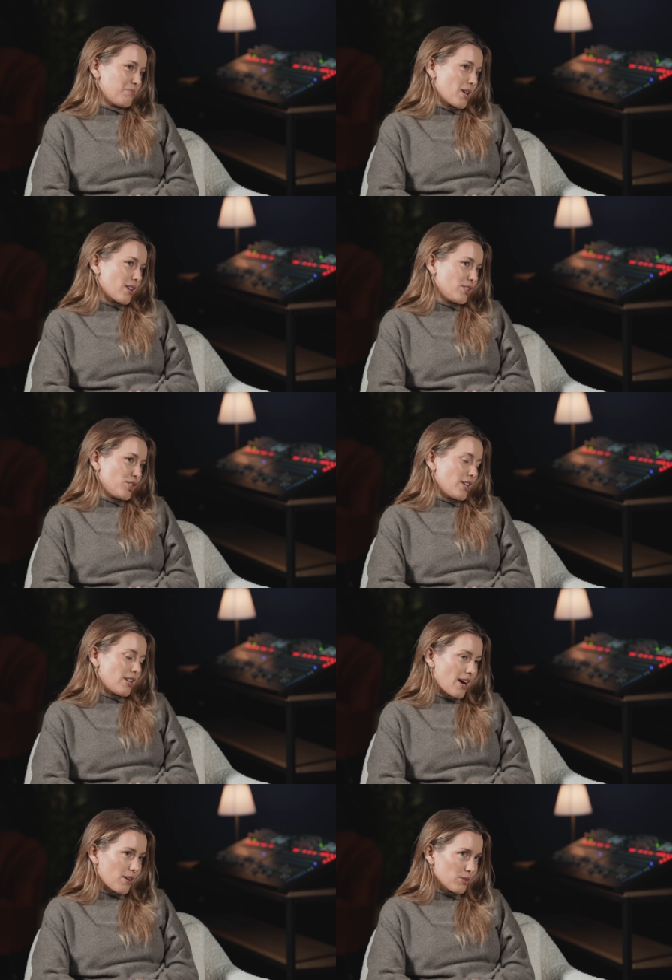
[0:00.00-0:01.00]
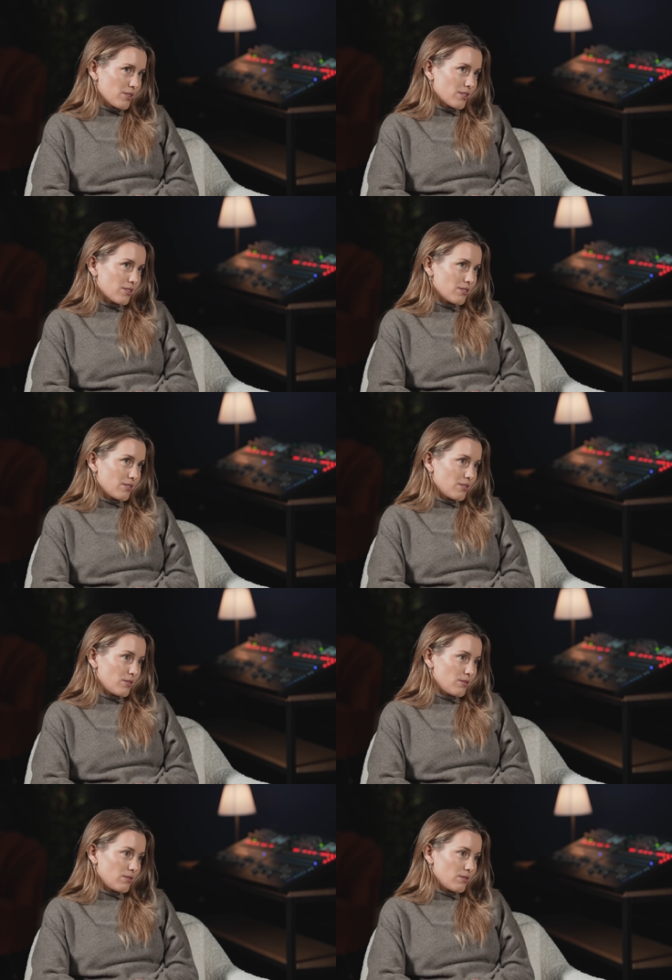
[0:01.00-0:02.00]
because she allowed
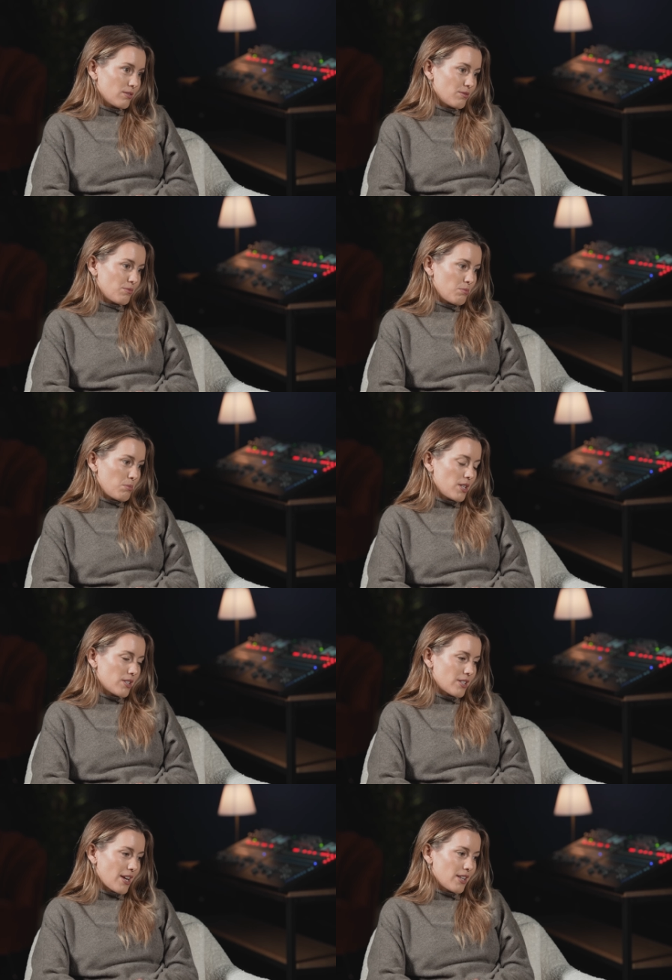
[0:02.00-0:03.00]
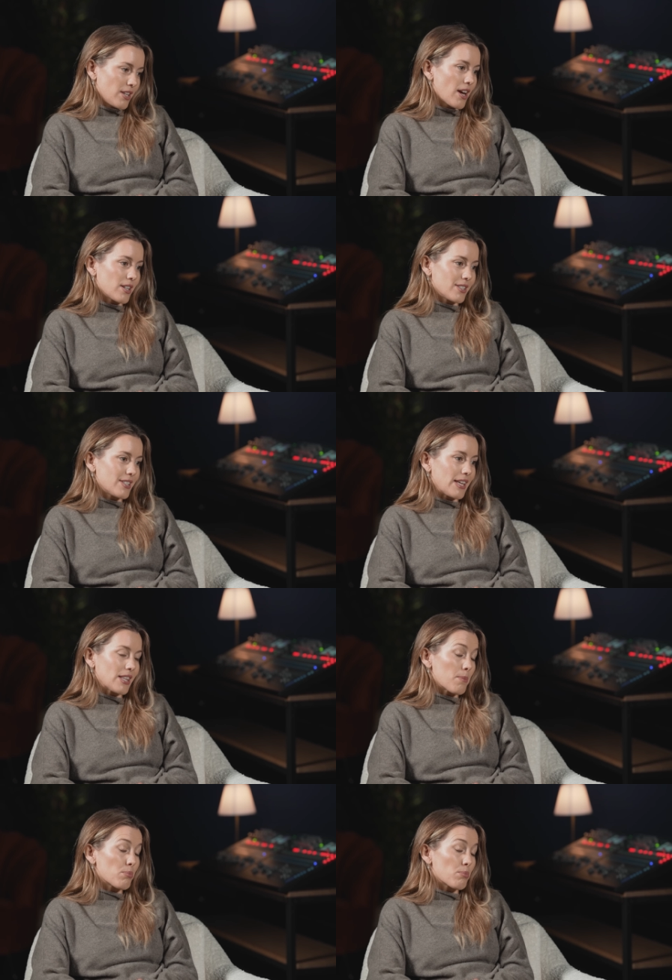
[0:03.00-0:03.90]
me to take, yeah, to take that